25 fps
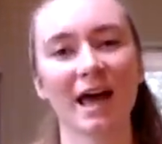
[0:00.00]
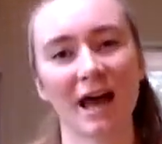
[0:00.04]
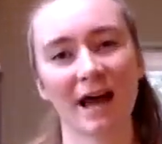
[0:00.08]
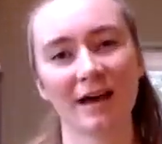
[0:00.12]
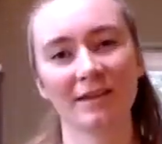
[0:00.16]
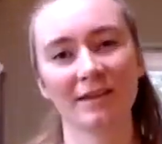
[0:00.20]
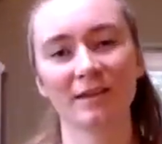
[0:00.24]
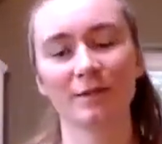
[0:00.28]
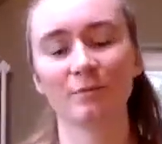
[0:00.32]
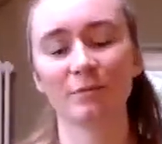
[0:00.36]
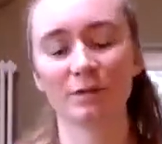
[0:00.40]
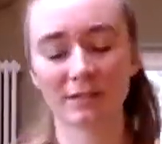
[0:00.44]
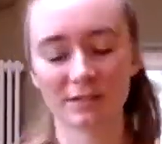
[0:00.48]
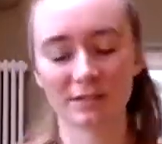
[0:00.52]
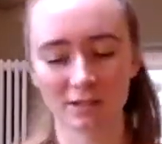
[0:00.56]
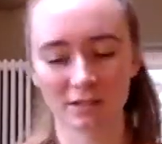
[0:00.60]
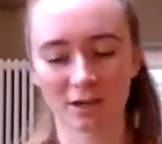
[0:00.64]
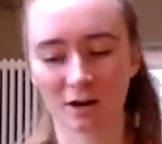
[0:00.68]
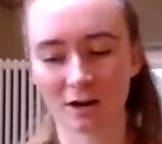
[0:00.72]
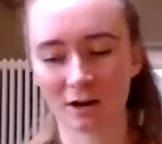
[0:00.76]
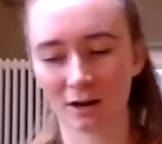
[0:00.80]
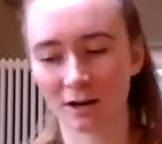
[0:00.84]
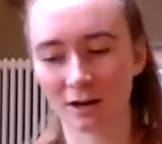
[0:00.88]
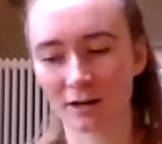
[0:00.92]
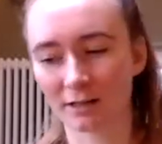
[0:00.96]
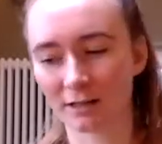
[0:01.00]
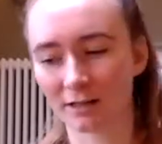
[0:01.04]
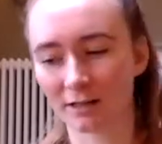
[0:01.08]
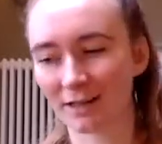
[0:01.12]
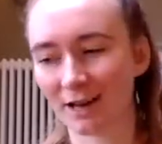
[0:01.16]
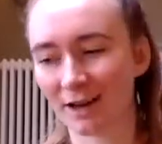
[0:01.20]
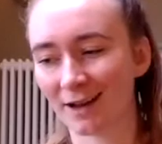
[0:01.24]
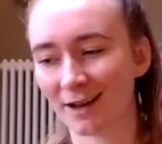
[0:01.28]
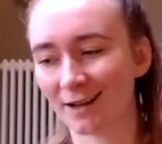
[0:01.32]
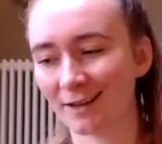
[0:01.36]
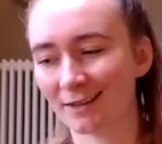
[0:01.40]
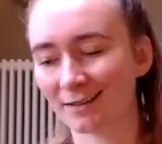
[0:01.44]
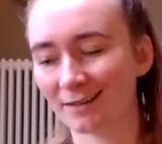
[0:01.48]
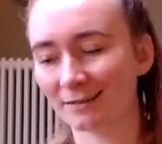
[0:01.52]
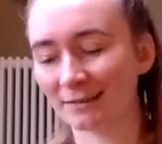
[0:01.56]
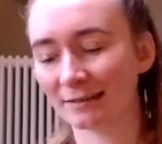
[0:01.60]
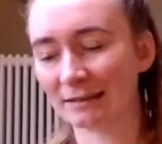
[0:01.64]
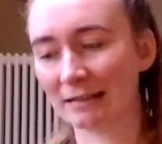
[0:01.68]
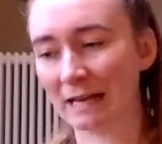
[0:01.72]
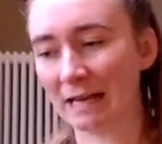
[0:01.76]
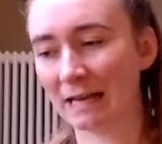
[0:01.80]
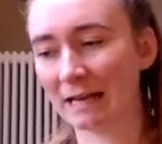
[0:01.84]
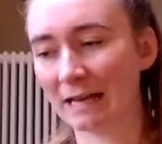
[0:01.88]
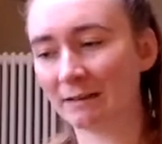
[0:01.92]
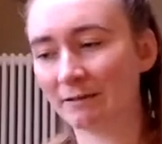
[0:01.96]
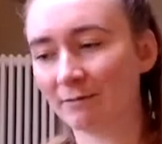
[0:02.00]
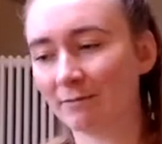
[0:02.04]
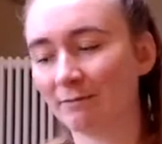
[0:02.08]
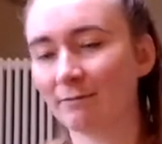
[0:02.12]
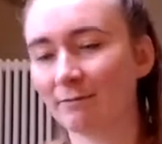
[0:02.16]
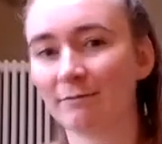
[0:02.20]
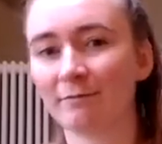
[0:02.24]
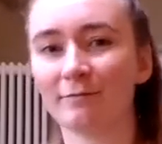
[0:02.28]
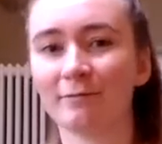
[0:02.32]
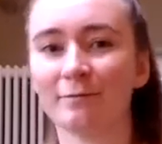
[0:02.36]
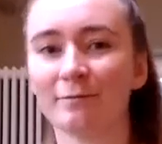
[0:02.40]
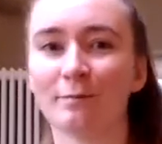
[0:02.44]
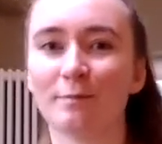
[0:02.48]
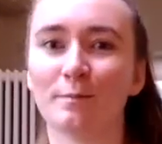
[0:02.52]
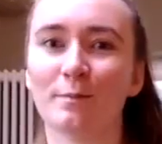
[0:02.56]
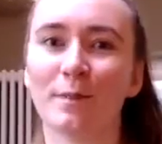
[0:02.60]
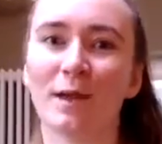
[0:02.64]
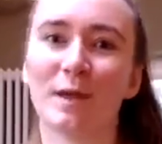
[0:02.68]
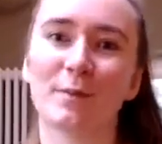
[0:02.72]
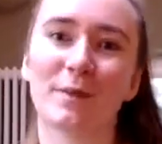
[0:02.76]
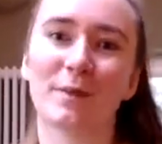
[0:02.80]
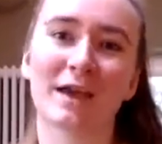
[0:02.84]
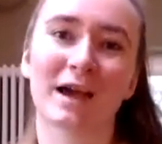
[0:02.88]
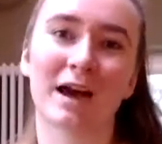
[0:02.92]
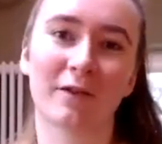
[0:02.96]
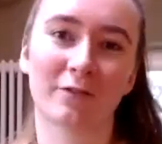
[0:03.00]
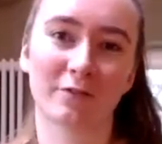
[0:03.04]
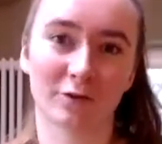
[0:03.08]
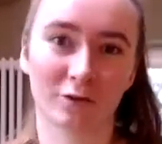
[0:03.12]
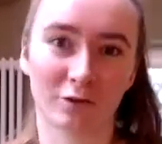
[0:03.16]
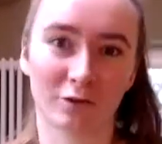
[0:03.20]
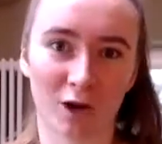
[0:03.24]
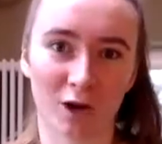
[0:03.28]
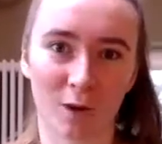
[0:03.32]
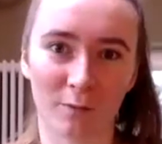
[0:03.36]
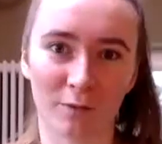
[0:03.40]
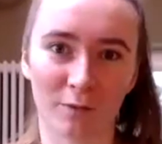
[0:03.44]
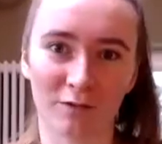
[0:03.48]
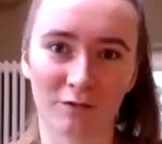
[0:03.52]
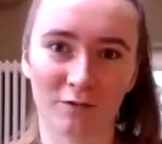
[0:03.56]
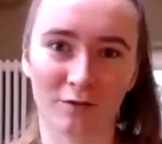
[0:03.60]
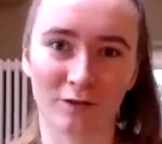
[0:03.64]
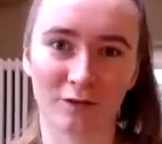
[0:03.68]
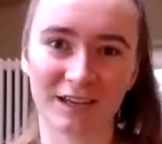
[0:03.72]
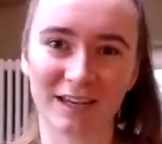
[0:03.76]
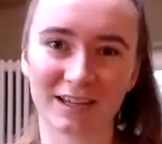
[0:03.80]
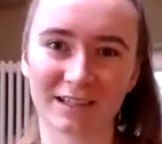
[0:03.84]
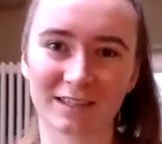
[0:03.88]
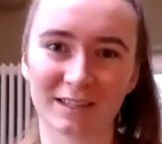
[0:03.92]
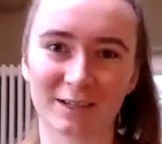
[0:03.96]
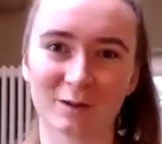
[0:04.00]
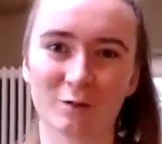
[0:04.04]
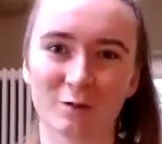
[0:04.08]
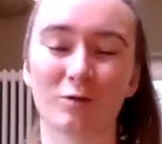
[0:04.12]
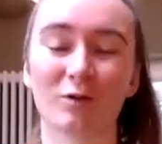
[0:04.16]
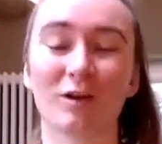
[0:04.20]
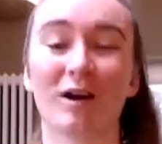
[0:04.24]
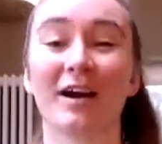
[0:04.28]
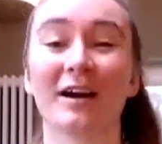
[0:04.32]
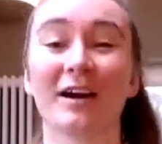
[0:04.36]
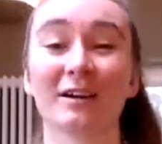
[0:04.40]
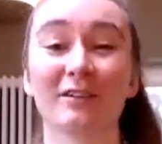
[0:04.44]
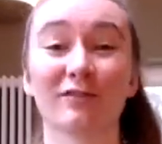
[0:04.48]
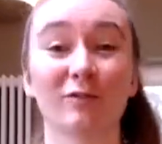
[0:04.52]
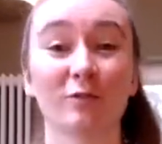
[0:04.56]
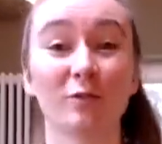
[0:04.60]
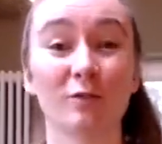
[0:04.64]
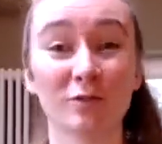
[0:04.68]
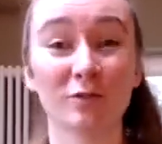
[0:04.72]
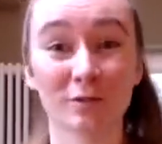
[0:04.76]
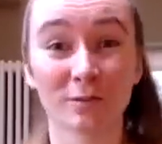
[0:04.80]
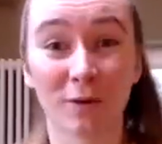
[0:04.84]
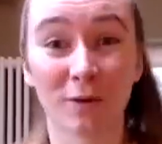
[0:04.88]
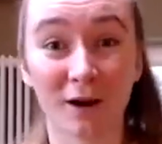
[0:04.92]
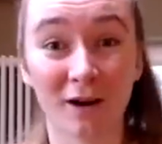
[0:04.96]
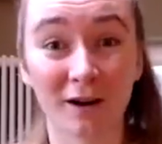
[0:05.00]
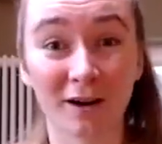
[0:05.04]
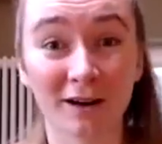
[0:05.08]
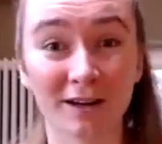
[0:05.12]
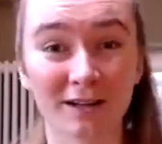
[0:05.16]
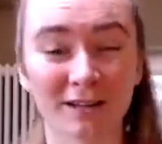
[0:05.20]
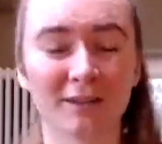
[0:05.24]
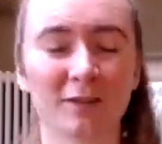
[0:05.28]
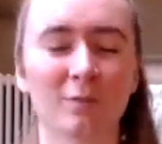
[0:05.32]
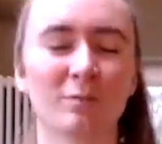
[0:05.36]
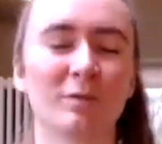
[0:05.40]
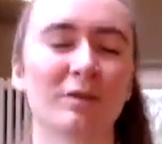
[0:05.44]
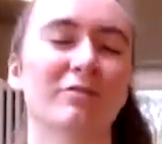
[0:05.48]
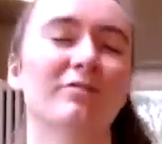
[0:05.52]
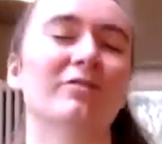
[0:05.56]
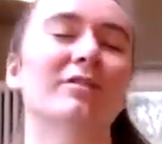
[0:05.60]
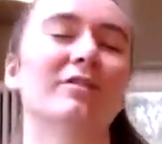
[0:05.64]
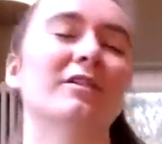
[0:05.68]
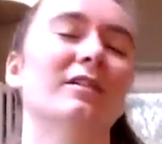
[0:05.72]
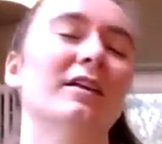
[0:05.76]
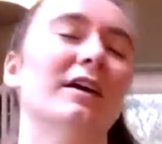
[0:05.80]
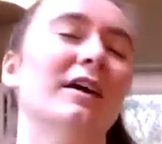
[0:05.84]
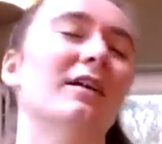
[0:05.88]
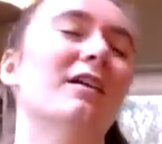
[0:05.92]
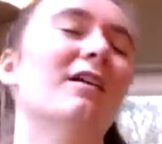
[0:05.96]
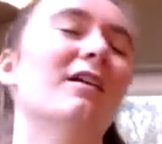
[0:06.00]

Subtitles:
And then we start, and then maybe after a couple of weeks, it all kind of falls apart. And then we feel like,